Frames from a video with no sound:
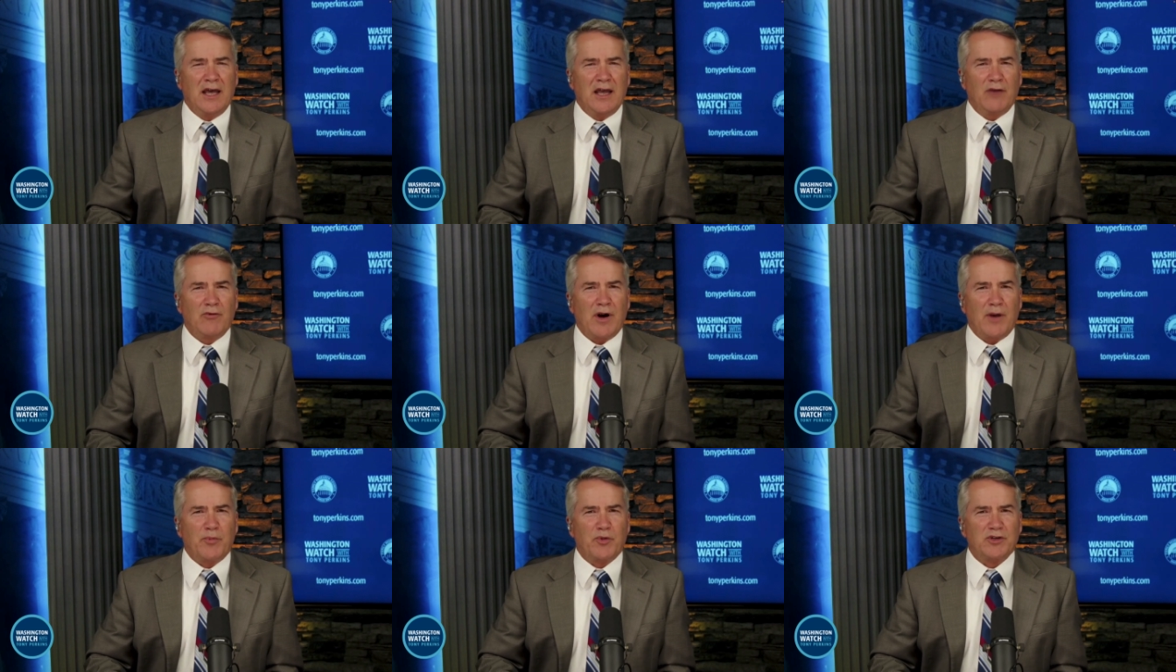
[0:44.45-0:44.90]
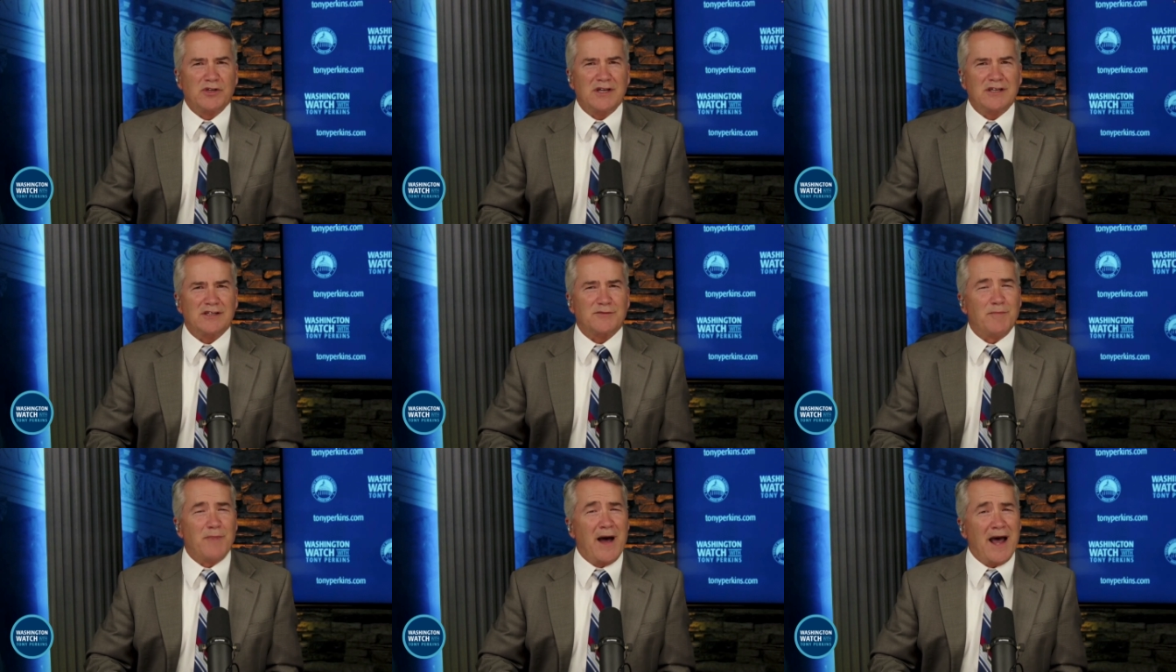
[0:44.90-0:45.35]
He
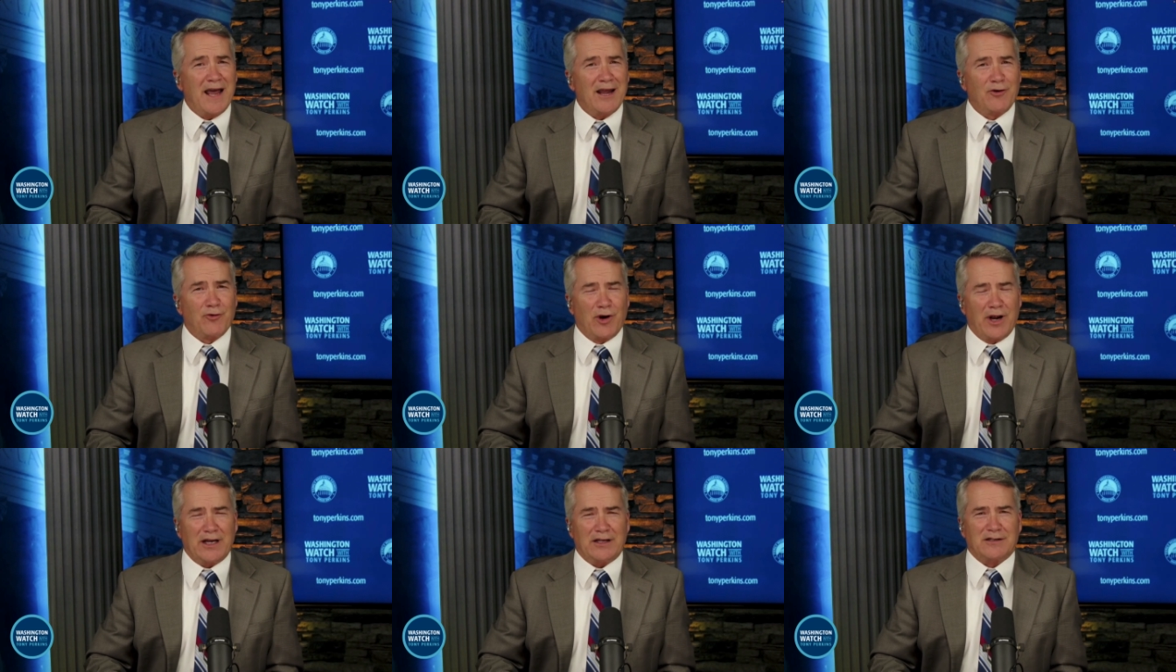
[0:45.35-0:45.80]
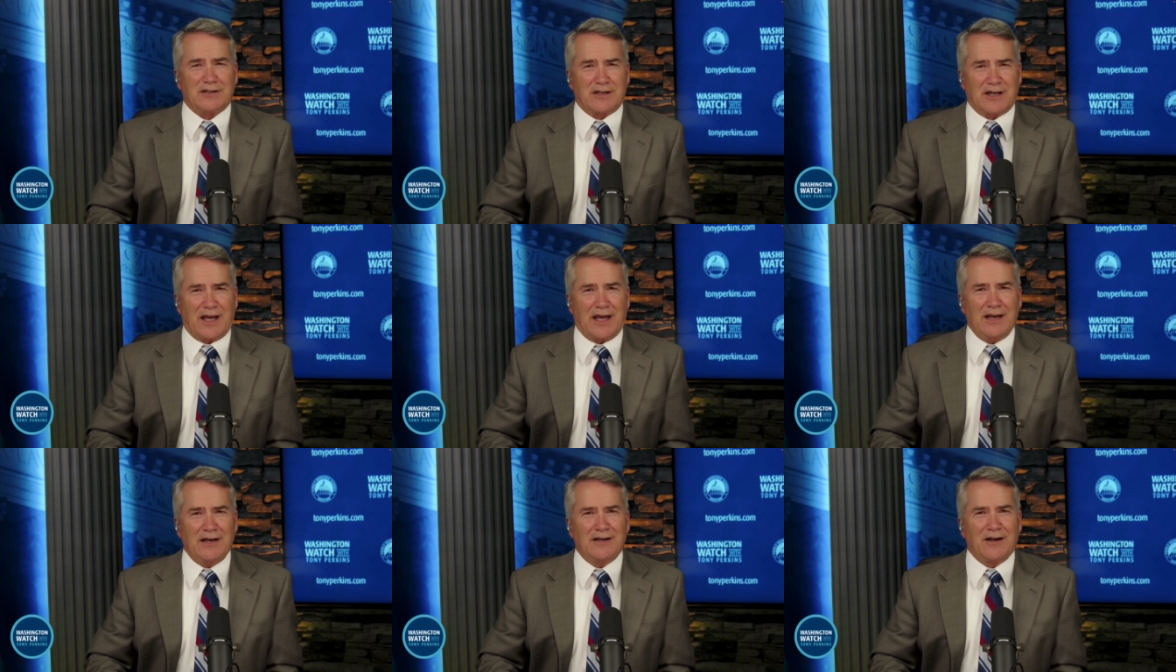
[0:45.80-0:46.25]
represents my great
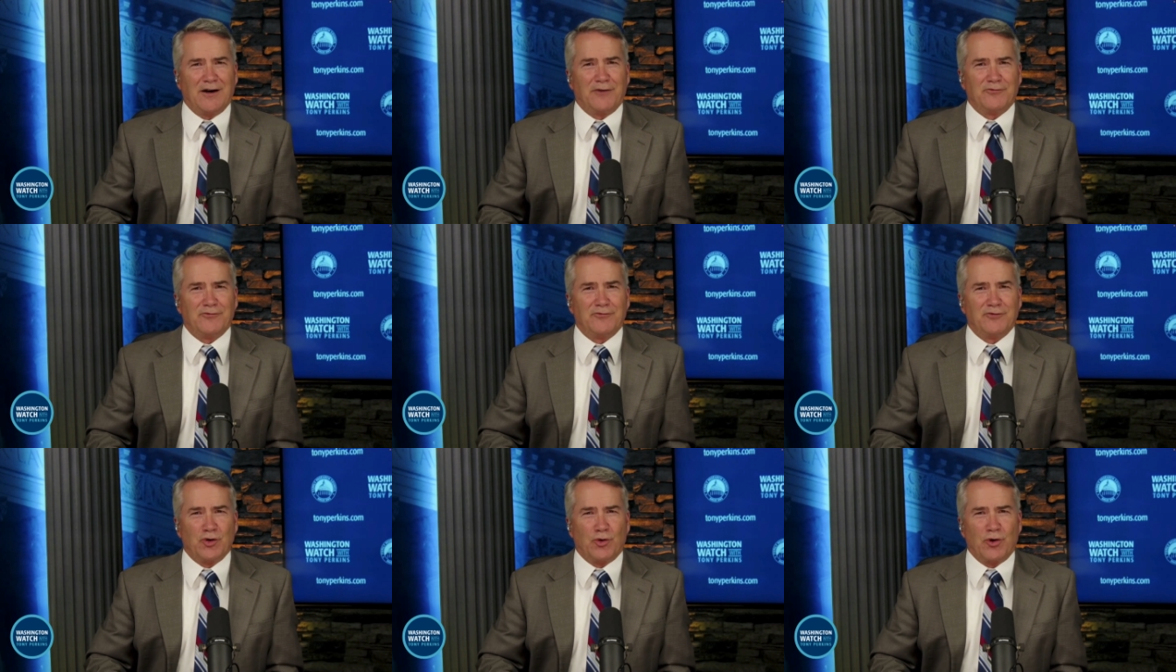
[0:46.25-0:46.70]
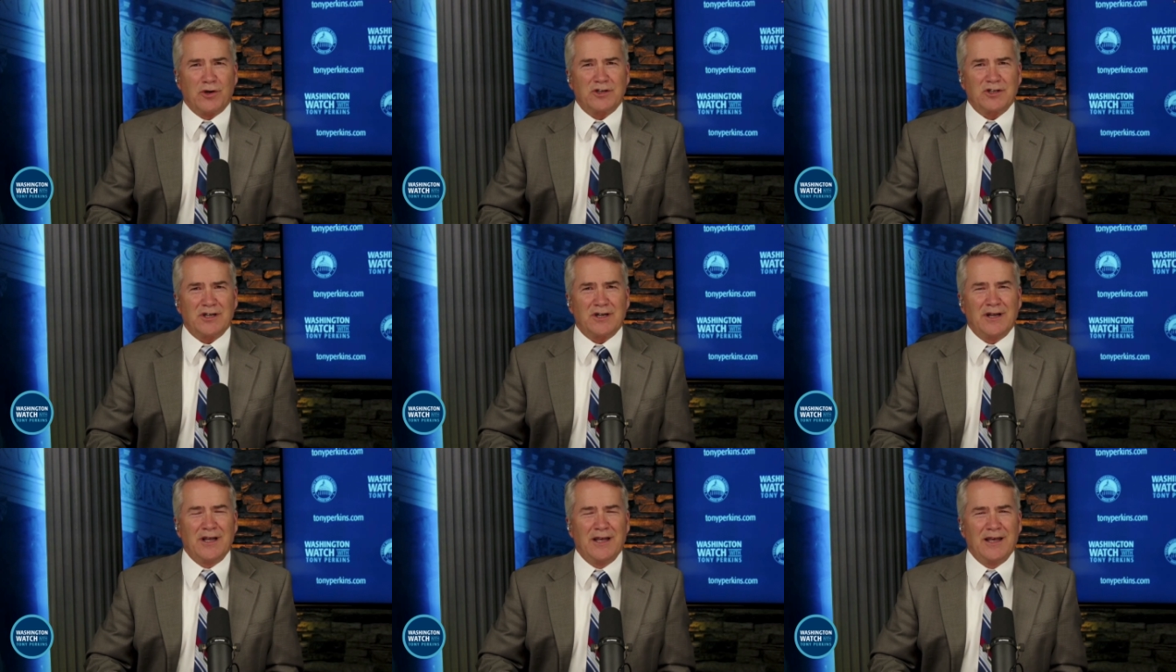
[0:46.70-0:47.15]
state of
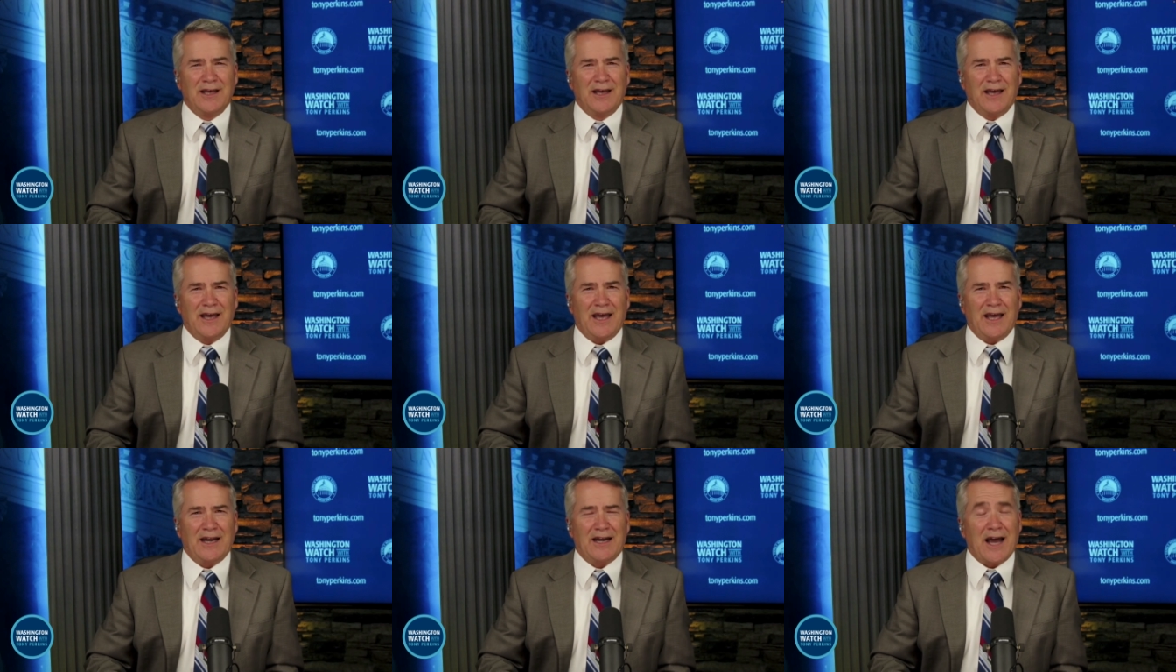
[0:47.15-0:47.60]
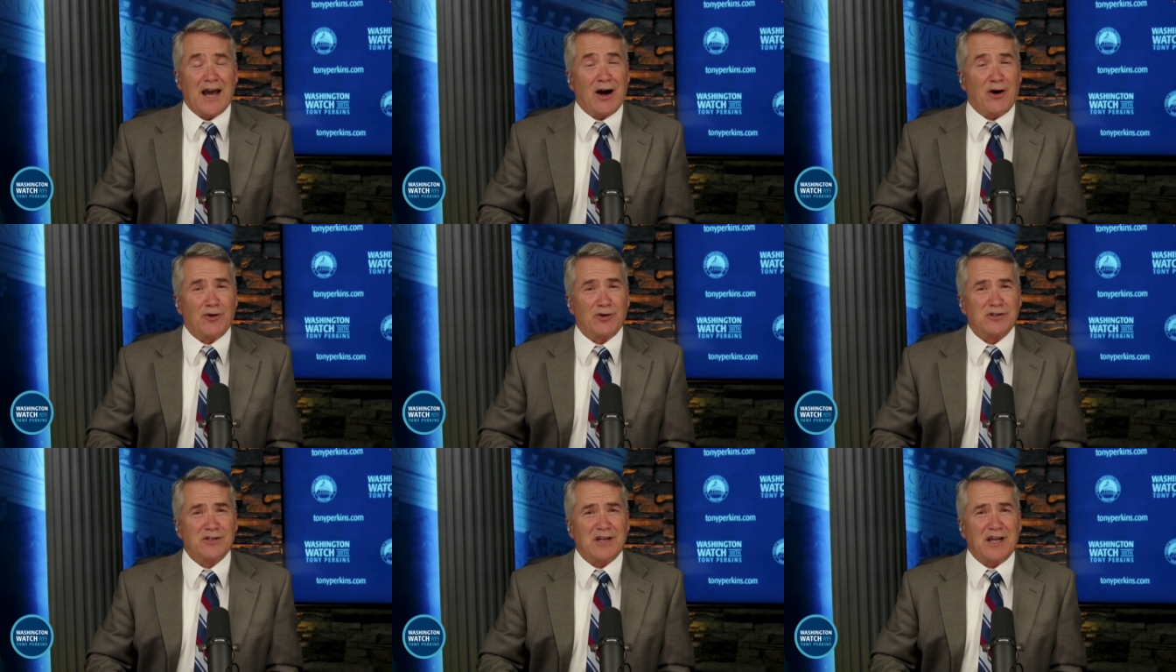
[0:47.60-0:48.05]
Georgia and
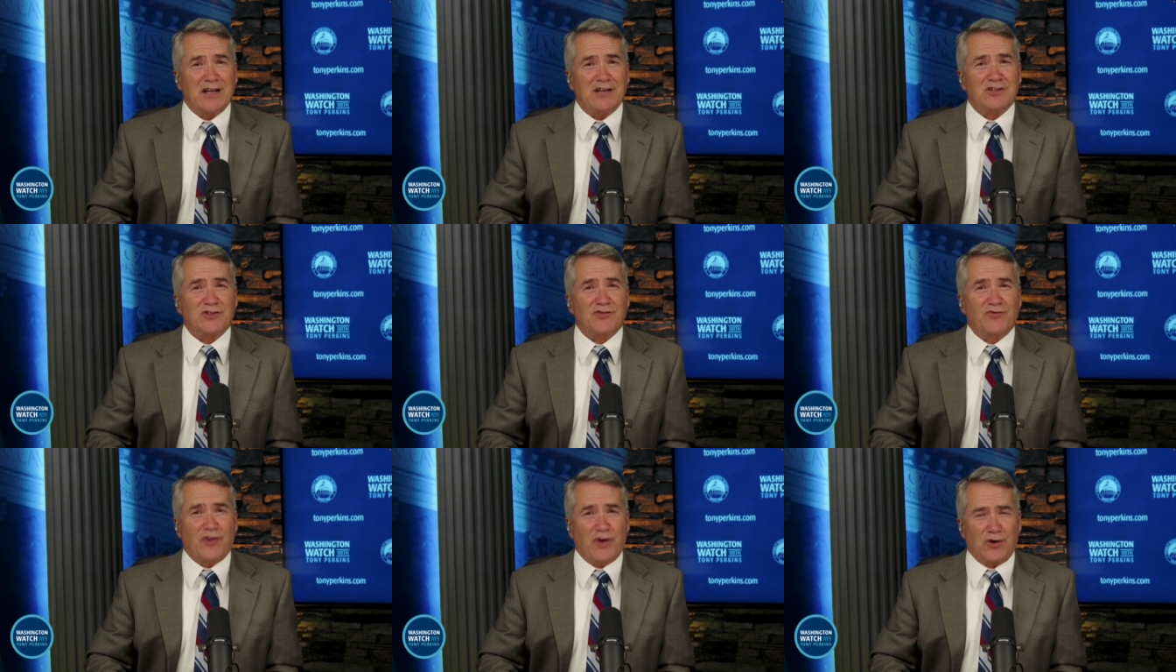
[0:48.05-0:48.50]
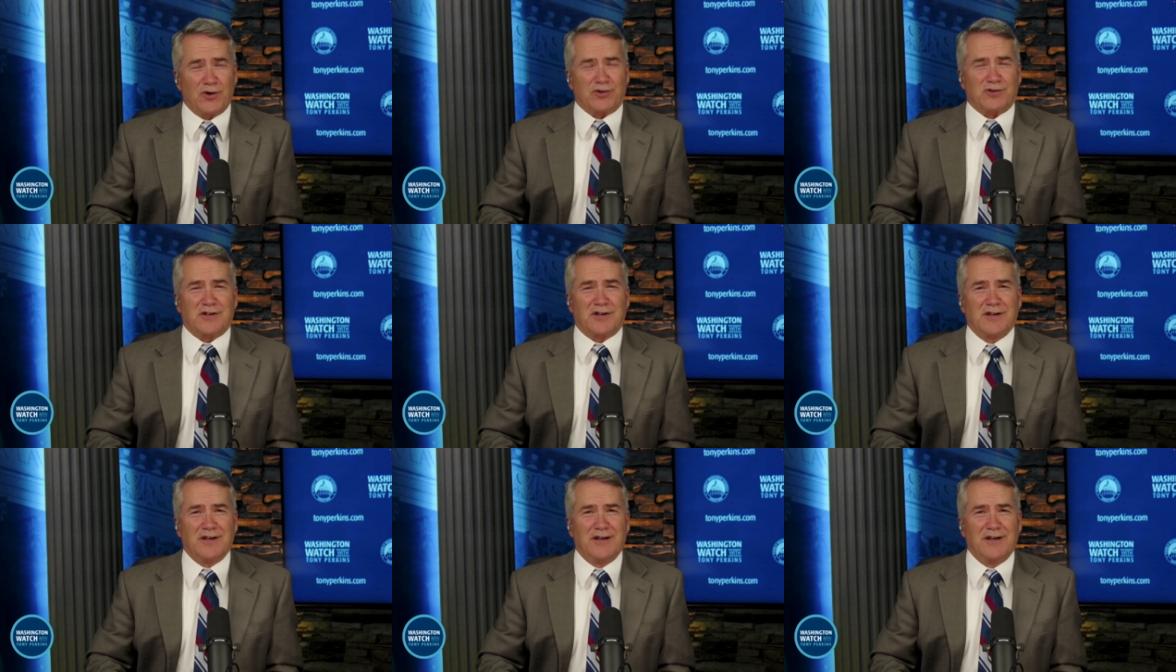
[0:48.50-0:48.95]
our state's
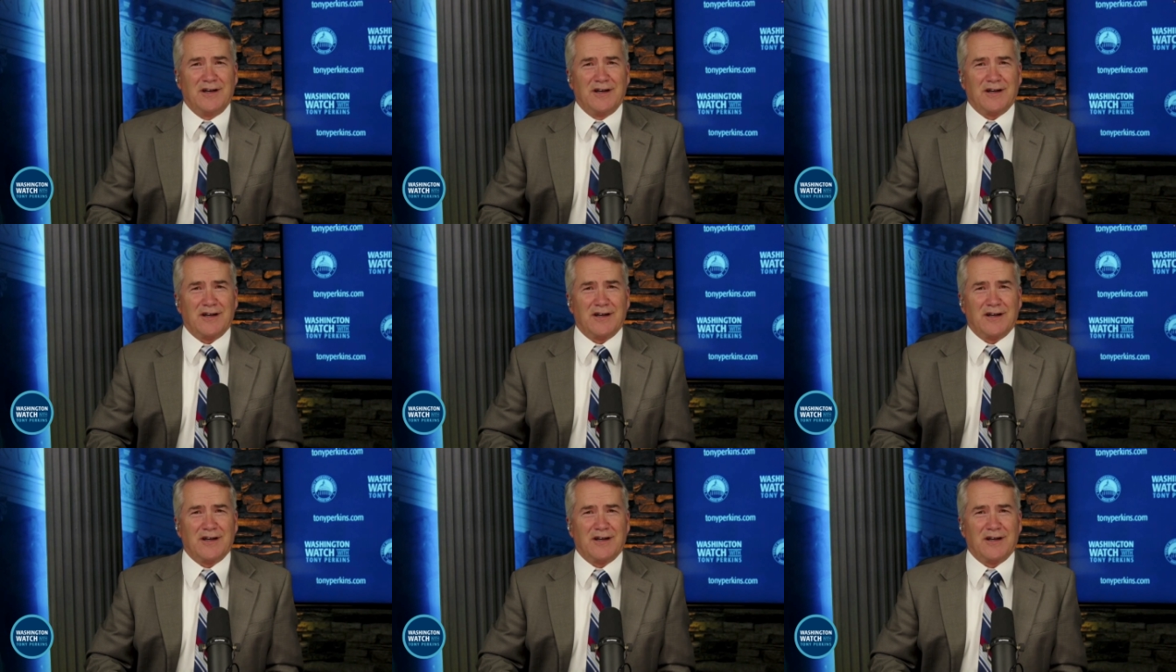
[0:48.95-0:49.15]
first